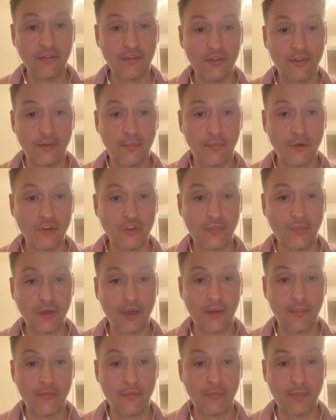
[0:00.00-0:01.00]
the bishop
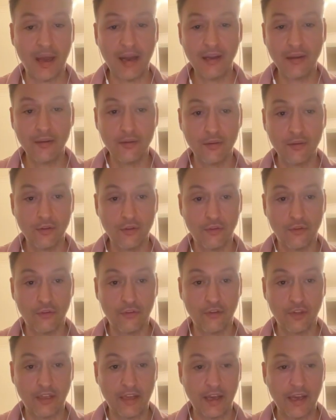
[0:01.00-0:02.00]
comes back to
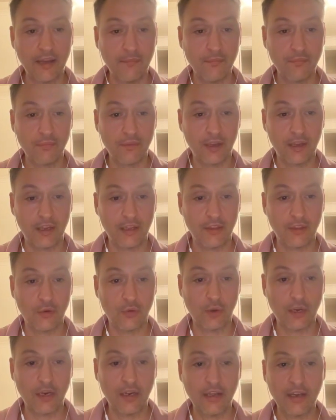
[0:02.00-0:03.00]
c8, hitting the
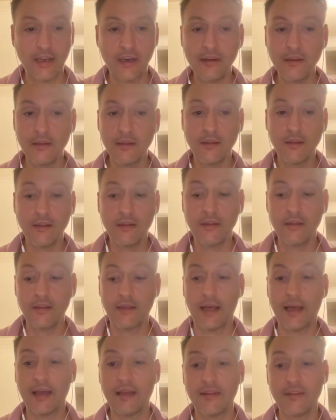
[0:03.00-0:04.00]
queen again.
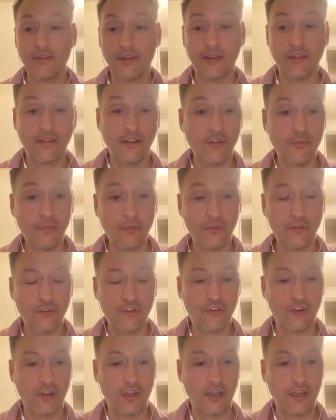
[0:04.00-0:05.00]
And in this
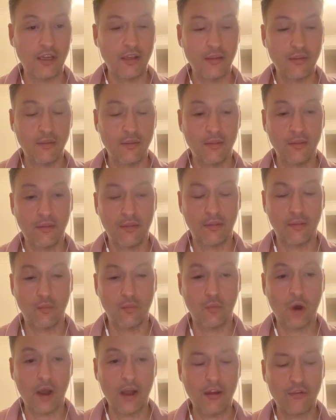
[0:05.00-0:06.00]
position here,
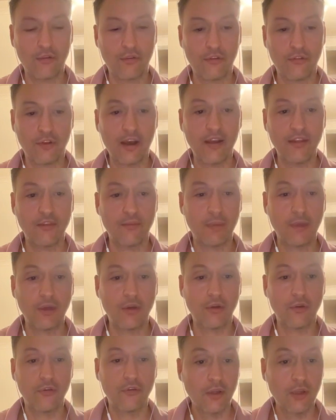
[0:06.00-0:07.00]
white resigned
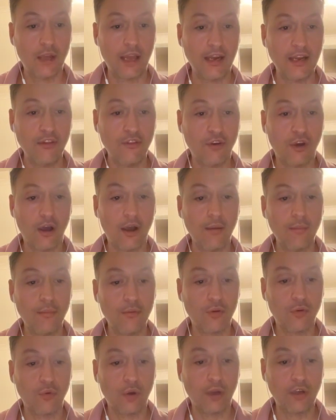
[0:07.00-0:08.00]
because anytime the
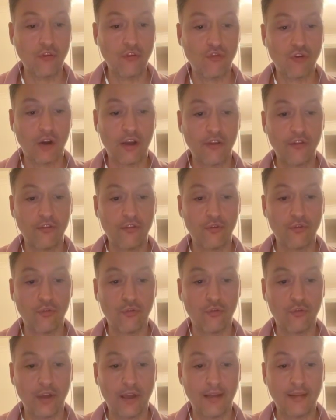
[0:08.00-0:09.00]
queen tries
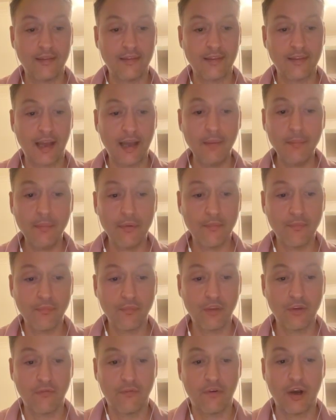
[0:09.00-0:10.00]
to escape
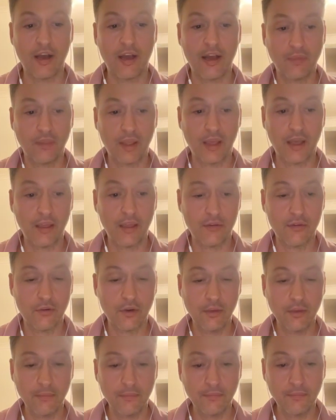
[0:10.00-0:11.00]
via a3,
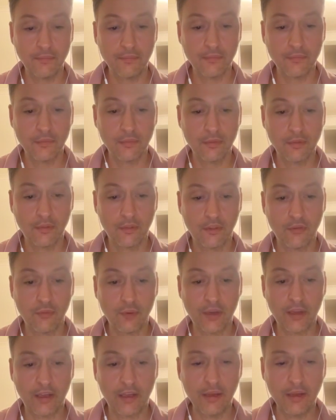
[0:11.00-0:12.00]
this way
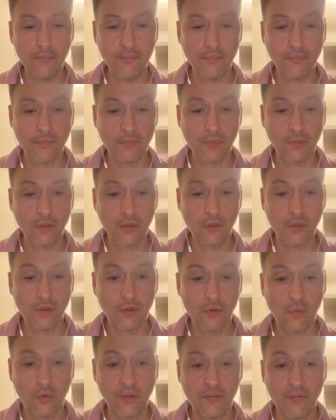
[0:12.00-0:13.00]
here,
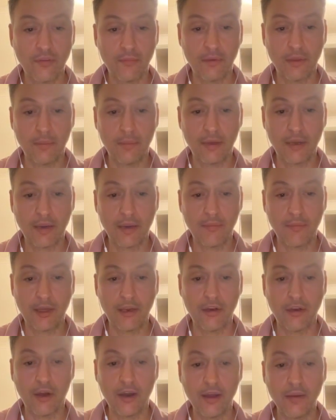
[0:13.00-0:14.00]
we simply pick up that
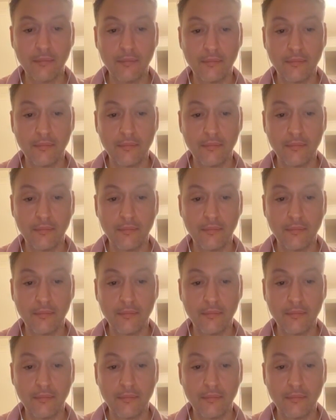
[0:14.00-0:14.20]
knight.